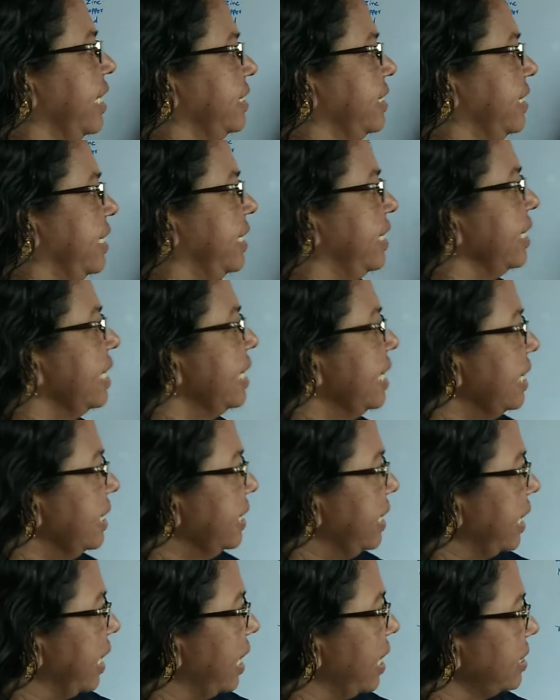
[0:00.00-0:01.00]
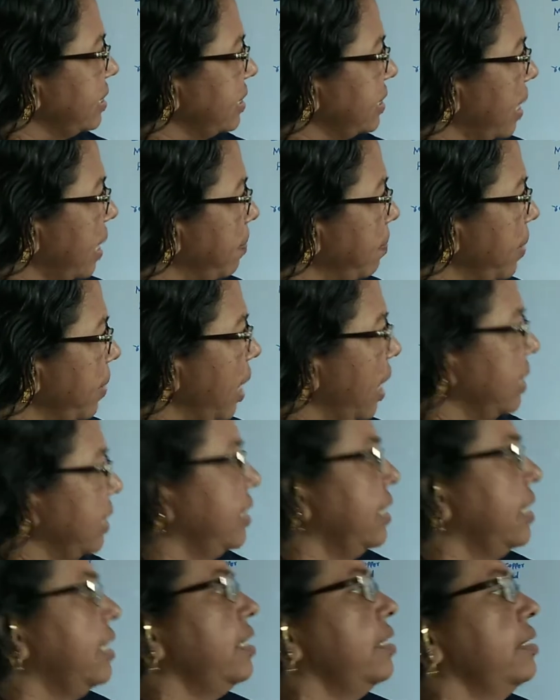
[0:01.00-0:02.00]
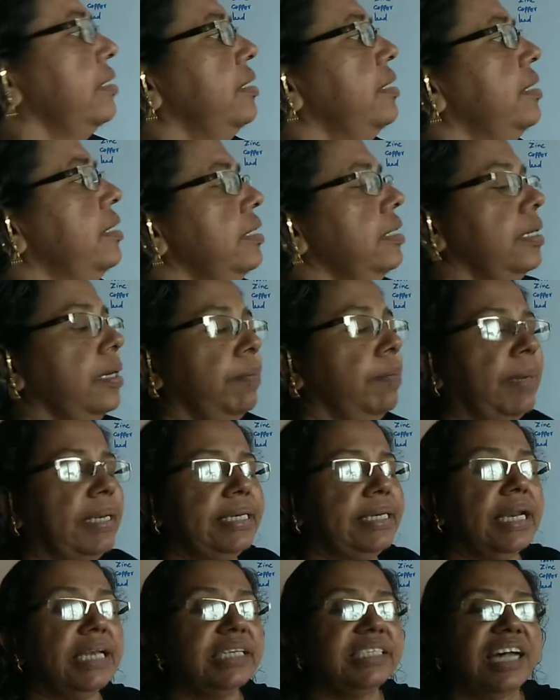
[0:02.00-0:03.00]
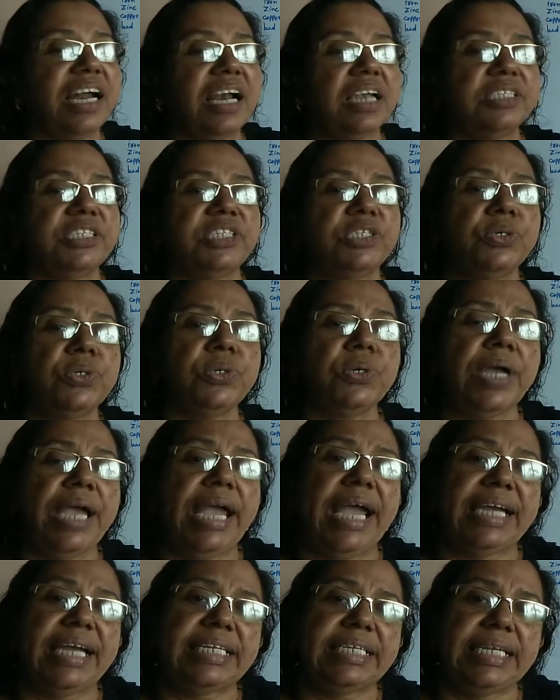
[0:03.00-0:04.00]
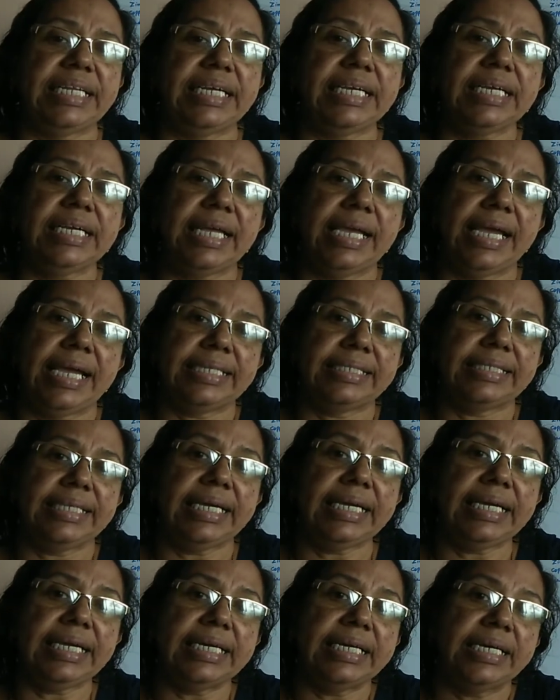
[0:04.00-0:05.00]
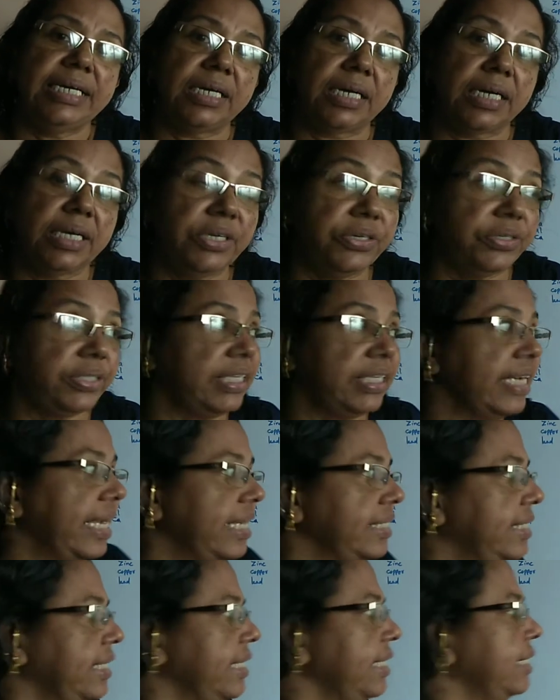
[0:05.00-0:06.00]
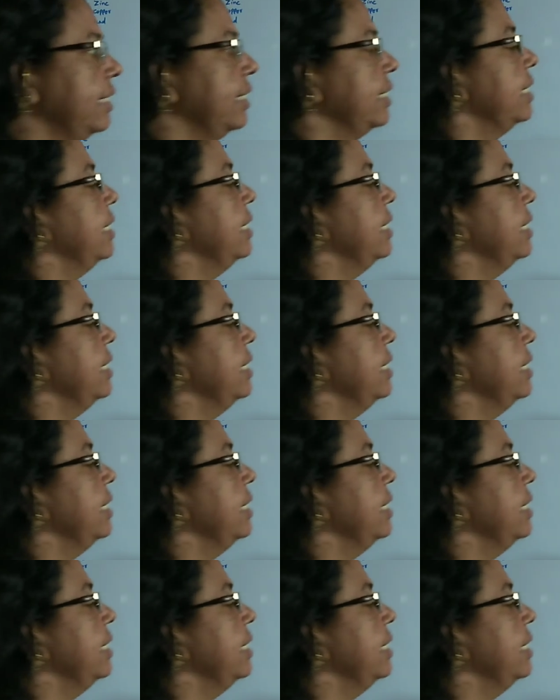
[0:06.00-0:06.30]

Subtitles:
agent. There are some other metals also acting as a reducing agent.